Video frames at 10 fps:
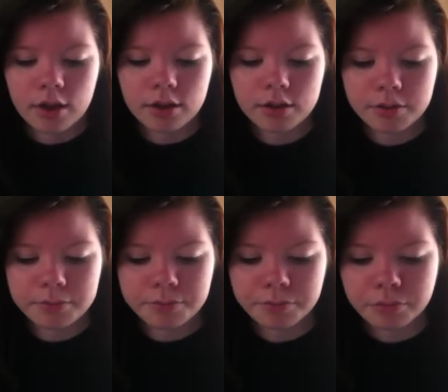
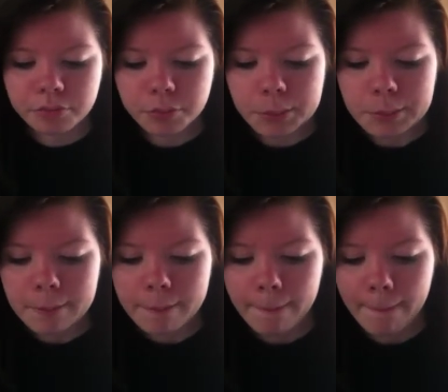When
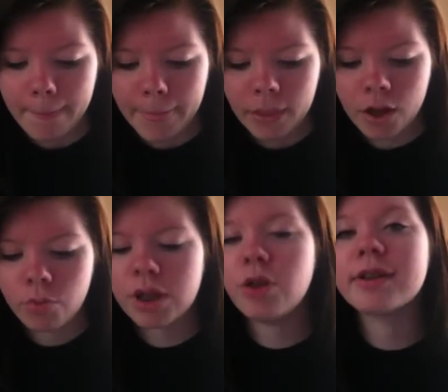
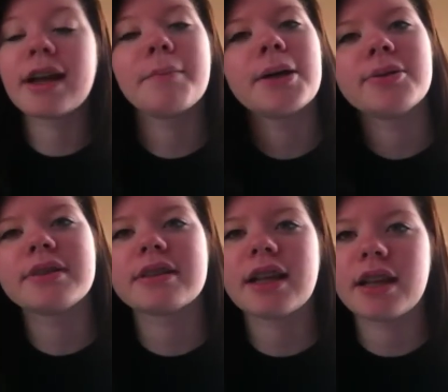you come out
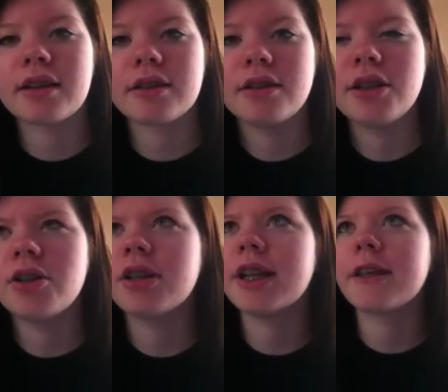and say it, you
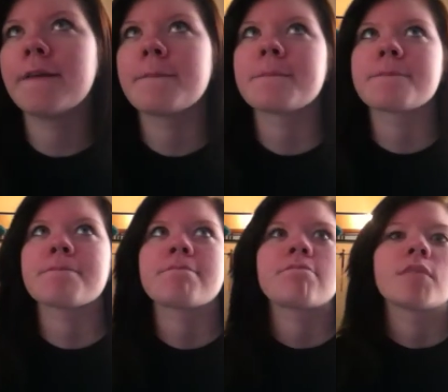know, like,
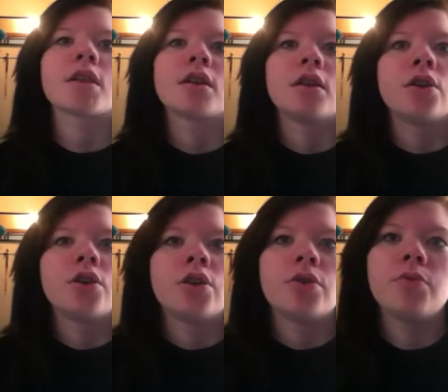
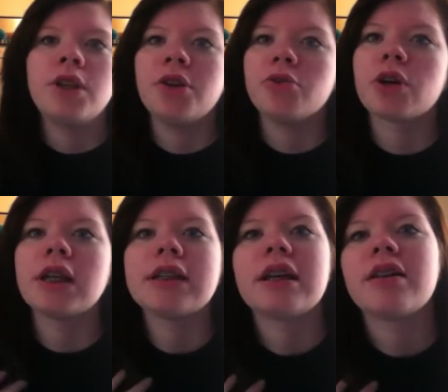when you're
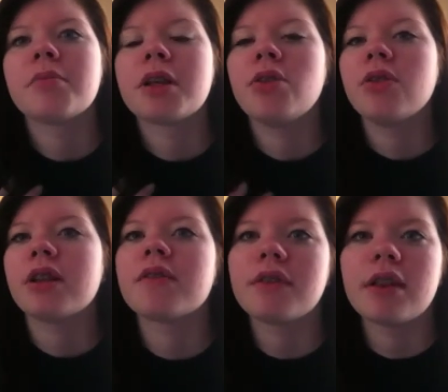trying to tell them that you
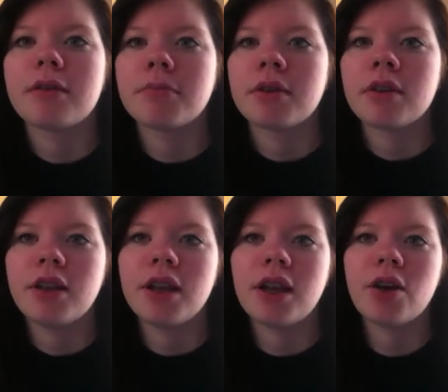love them,
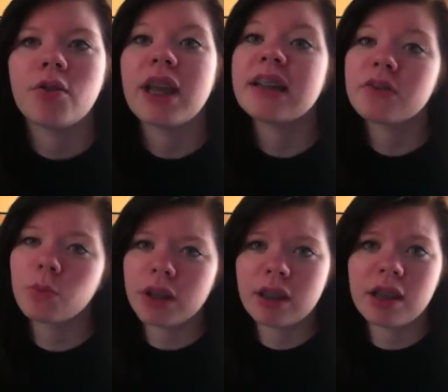you know, that's
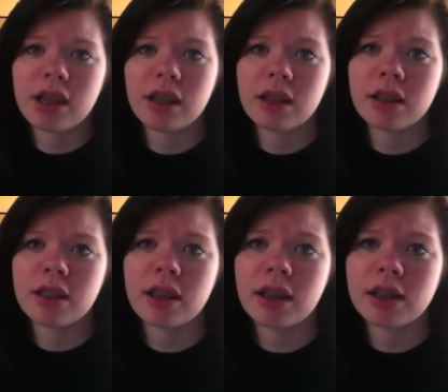one thing
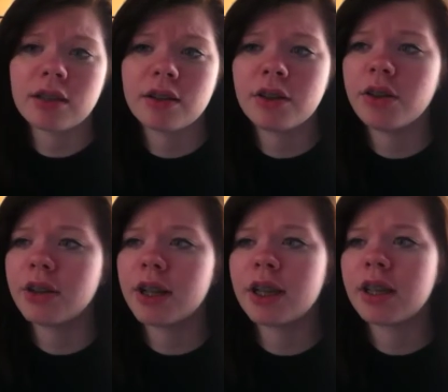that
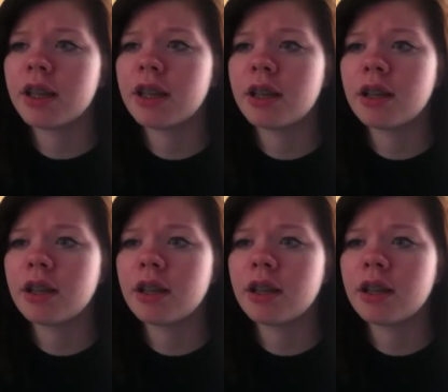you're like,